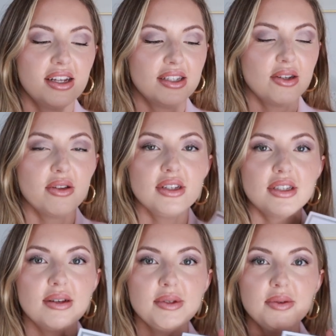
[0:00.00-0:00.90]
So this
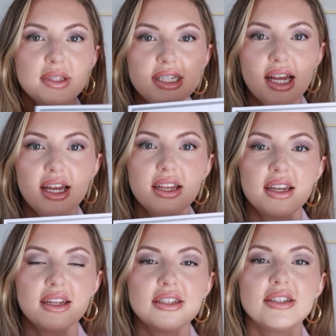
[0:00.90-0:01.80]
comes with
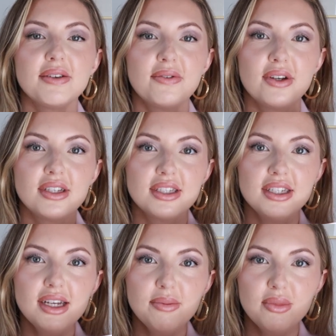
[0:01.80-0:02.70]
10 different
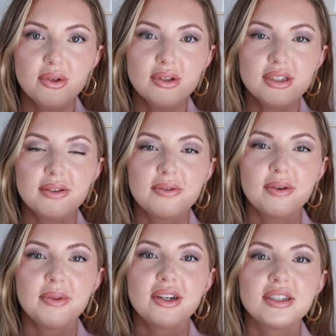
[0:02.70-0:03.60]
samples
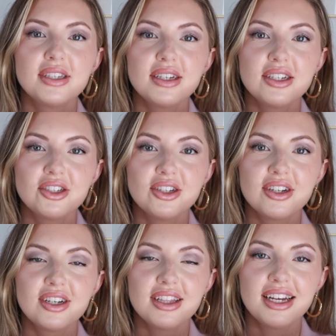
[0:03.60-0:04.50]
from their signature
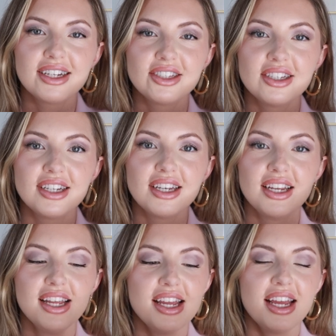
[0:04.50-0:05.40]
collection,
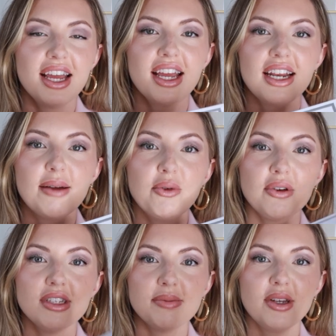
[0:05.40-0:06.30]
and I'm
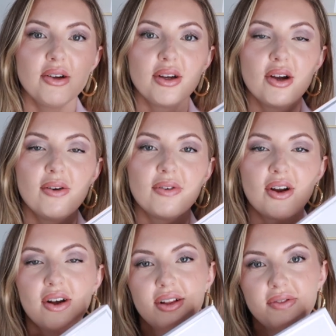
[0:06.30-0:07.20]
going to be going over
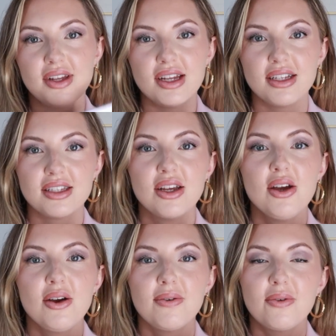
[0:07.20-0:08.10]
all of these
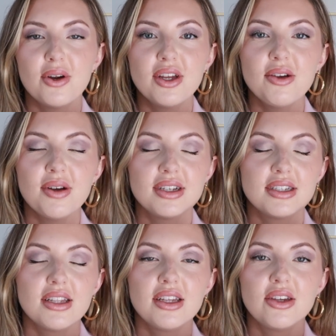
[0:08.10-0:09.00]
for you and
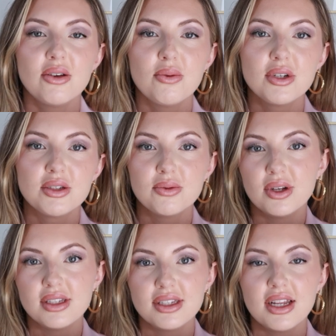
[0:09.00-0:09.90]
telling you which
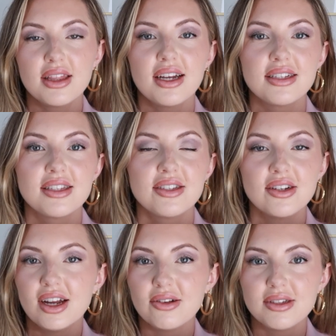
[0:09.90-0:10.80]
ones that
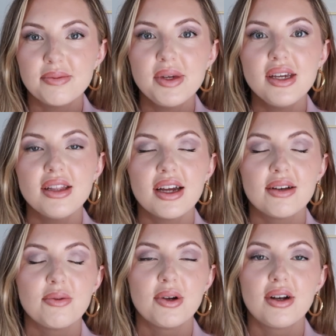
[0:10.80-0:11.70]
stood out to me
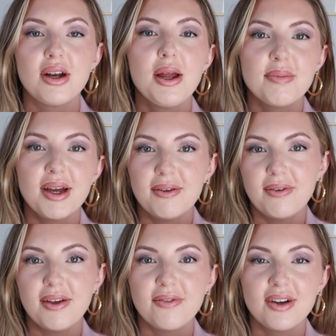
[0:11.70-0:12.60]
that were my
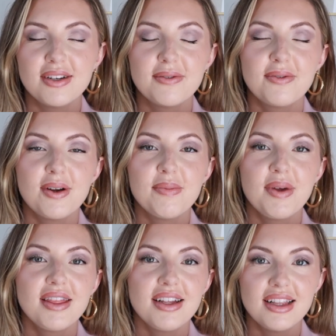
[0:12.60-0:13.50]
favorite from
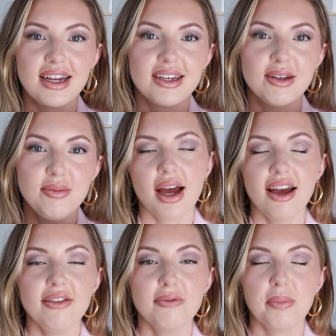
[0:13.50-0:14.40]
the lineup.
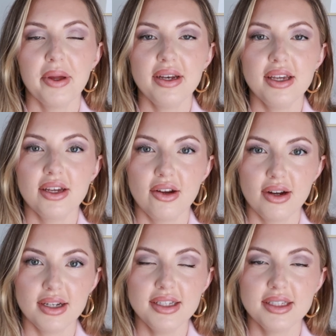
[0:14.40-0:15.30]
I've been
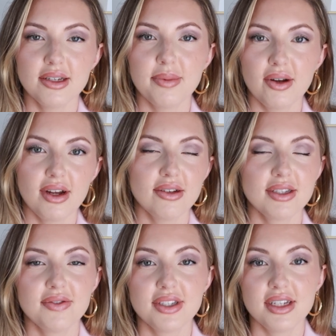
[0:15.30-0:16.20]
curious about House
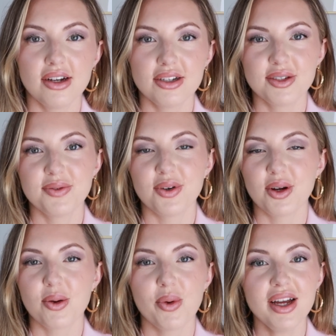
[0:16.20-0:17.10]
of Sillage for
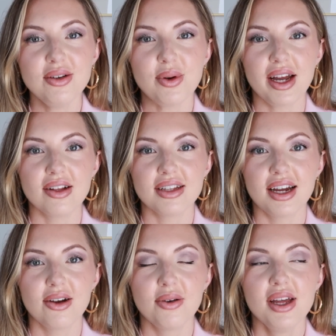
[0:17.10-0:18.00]
quite a while
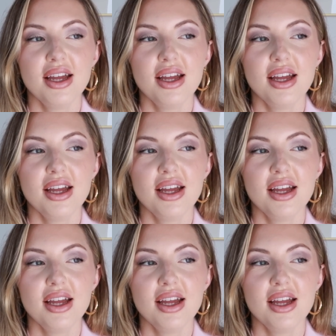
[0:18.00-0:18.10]
now.